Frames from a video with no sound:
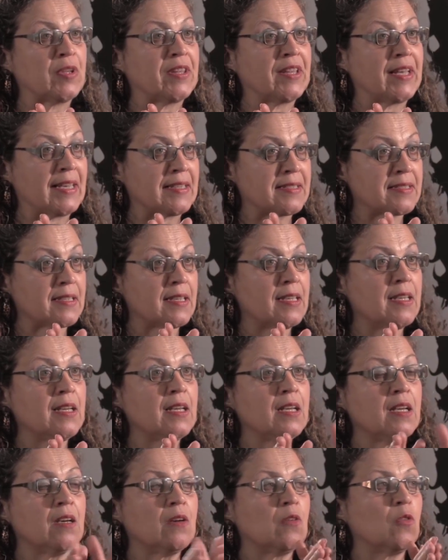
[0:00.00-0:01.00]
with us,
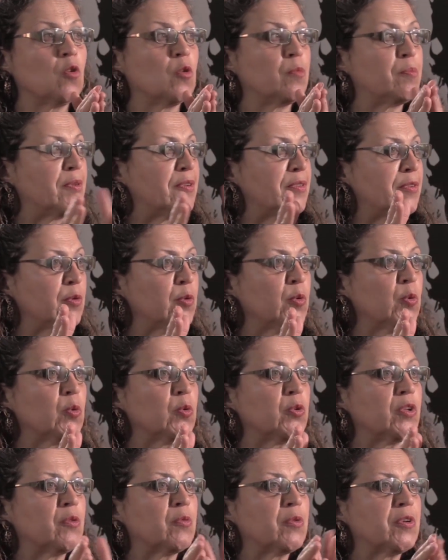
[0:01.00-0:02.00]
or
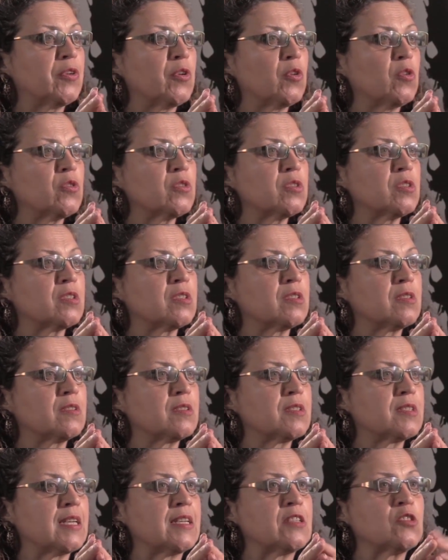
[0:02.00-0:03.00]
Peru, they were all
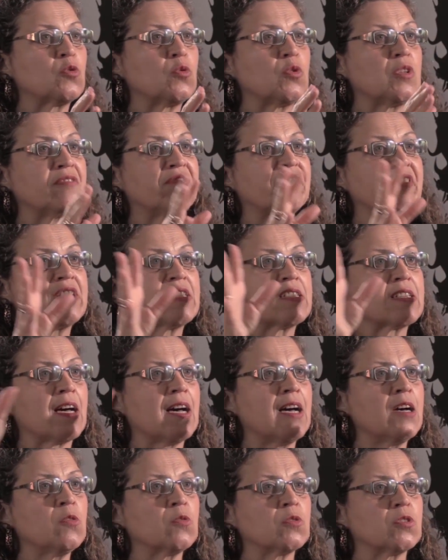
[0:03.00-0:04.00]
sent to different
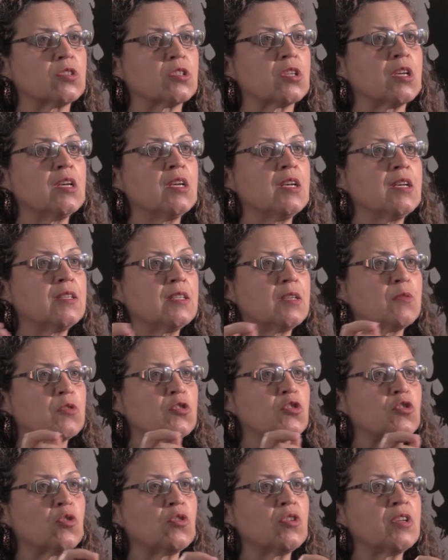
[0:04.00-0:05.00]
towns. There
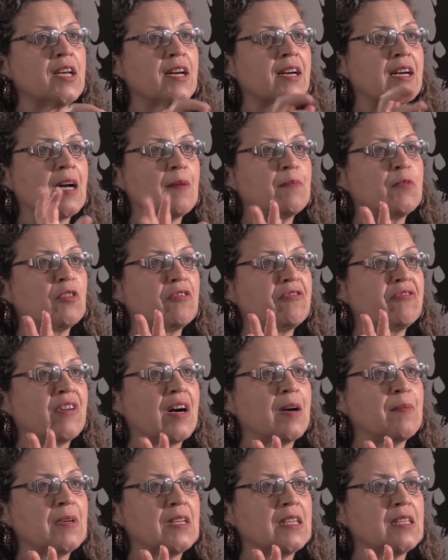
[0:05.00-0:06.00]
was only a couple of
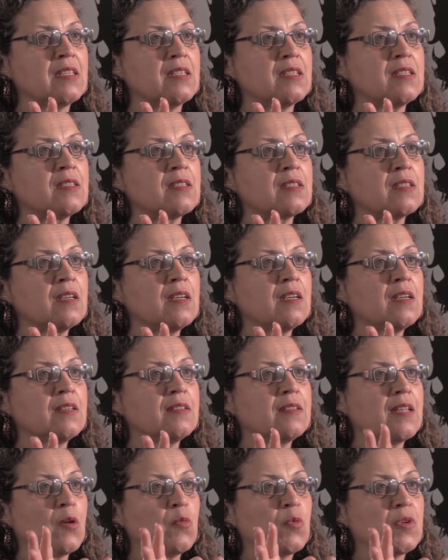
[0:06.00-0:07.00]
families
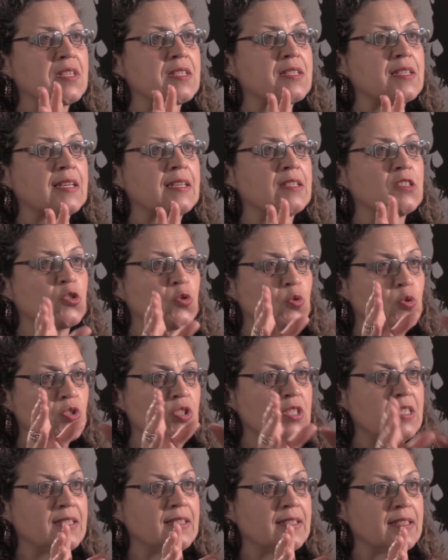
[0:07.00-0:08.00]
that were sent to
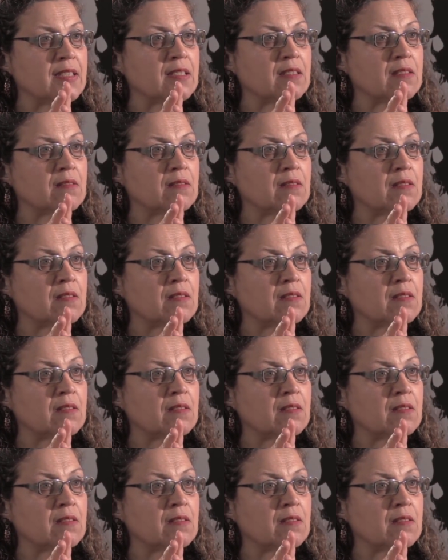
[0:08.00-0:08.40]
Sydney.